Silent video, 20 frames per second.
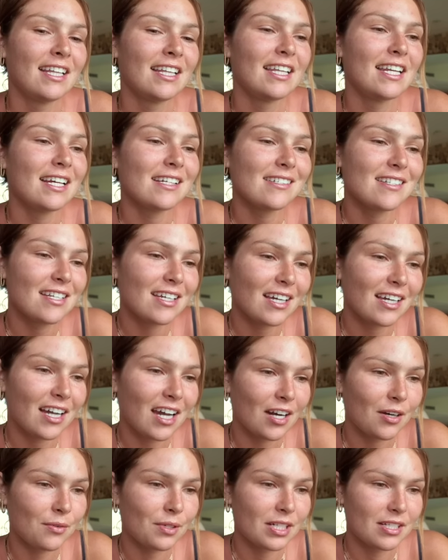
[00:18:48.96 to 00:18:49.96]
The next thing I
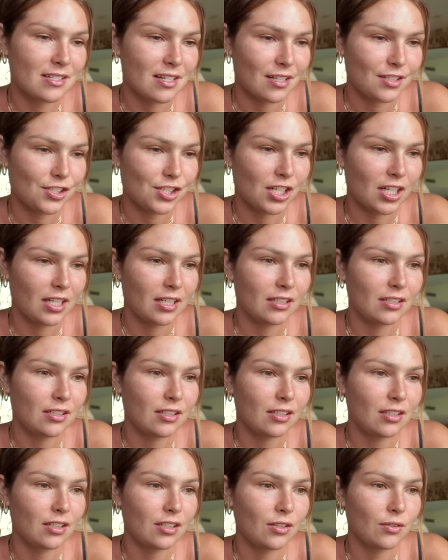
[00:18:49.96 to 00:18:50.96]
kind of want to touch on,
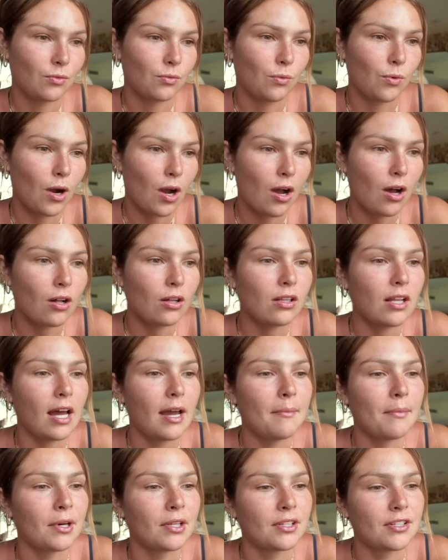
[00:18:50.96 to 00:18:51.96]
while
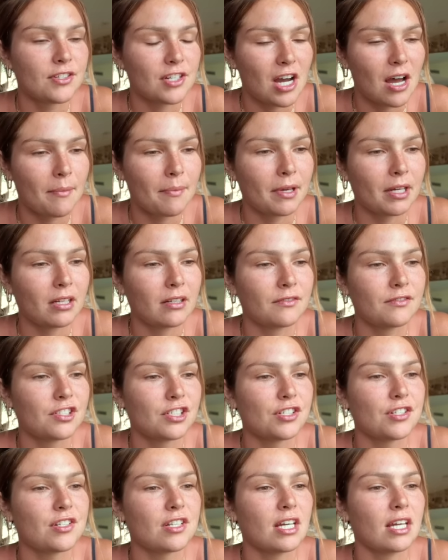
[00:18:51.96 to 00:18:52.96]
I'm on the topic of
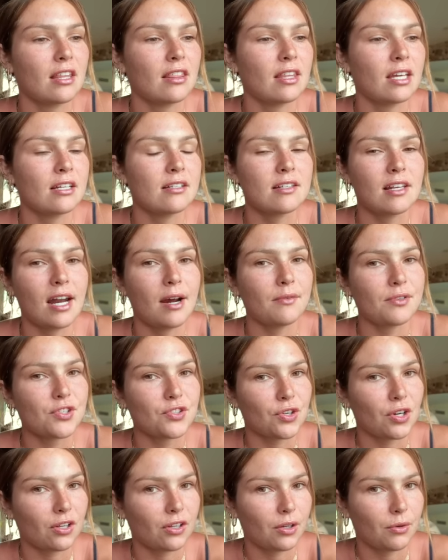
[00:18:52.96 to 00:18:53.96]
just like things that I was
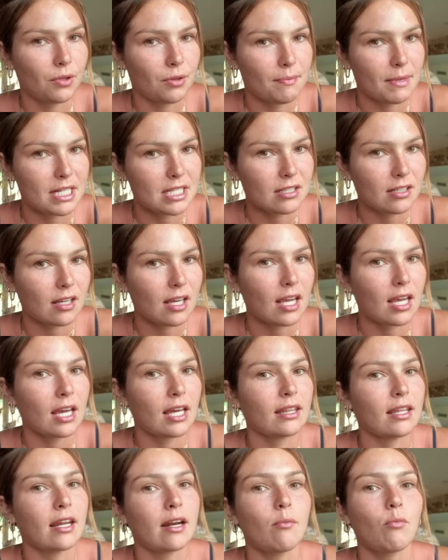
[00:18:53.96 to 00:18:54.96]
struggling with mentally
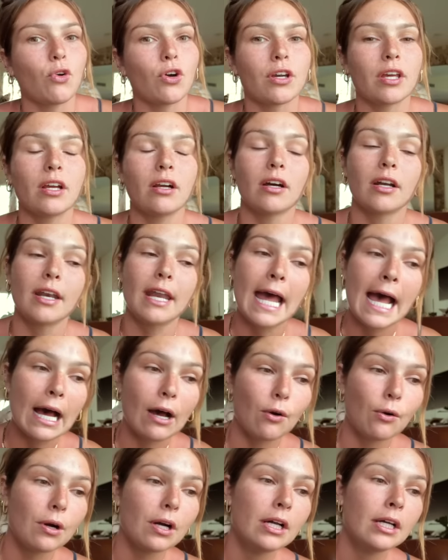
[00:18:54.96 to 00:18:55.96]
and that I'm working on
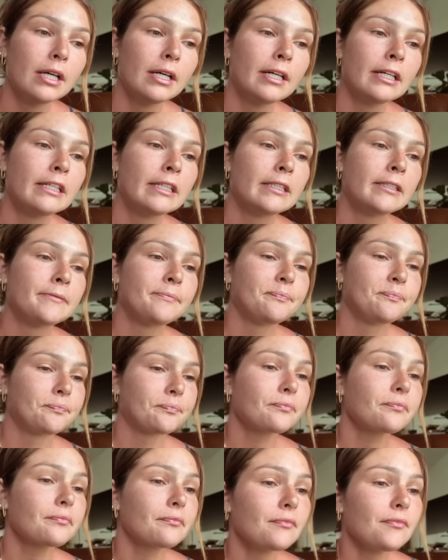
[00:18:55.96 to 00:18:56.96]
now,
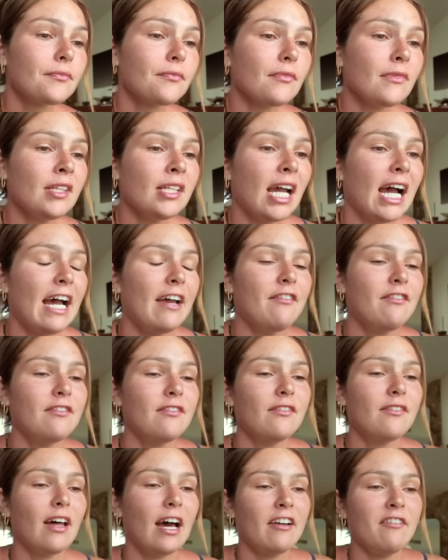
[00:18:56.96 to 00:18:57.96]

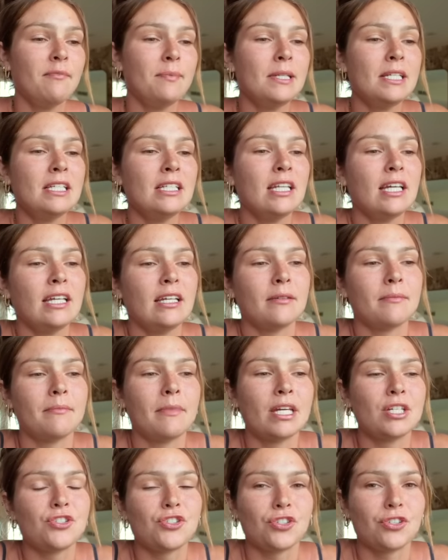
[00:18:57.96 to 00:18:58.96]
I've been in like a
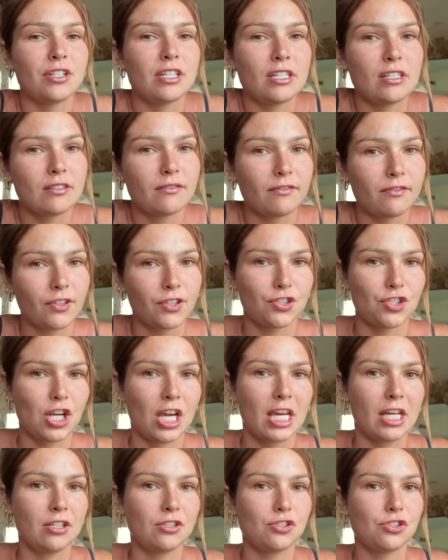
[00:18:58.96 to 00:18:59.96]
major need for
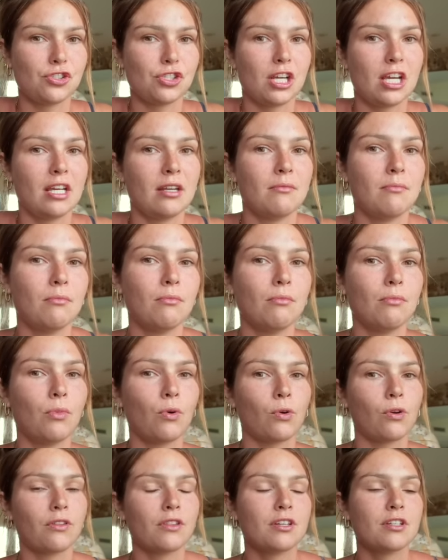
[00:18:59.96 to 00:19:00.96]
change in
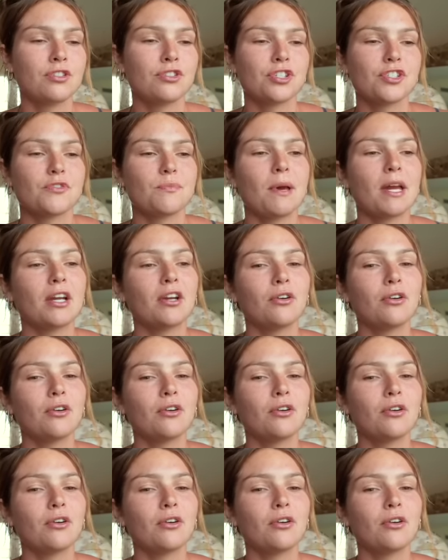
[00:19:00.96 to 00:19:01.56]
more than just my